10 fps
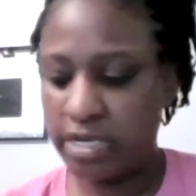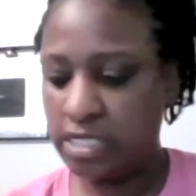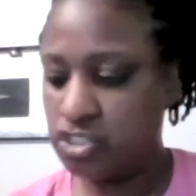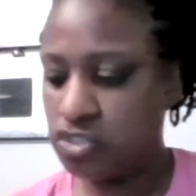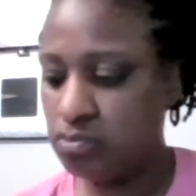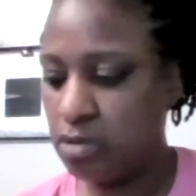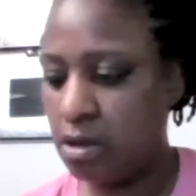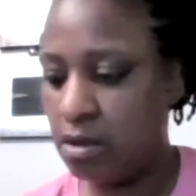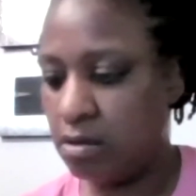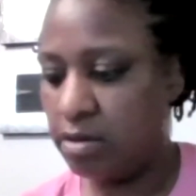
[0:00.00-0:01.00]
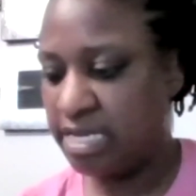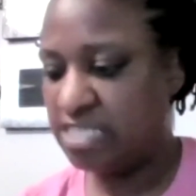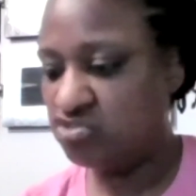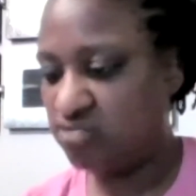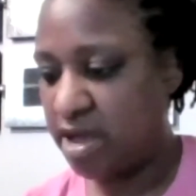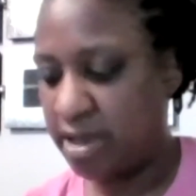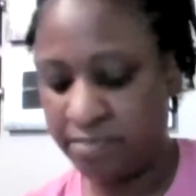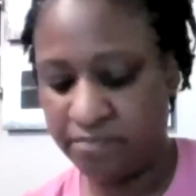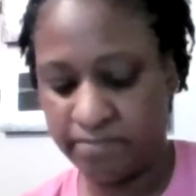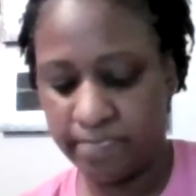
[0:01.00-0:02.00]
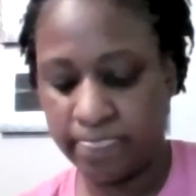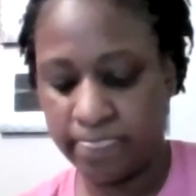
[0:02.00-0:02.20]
I'm working too hard. That's right.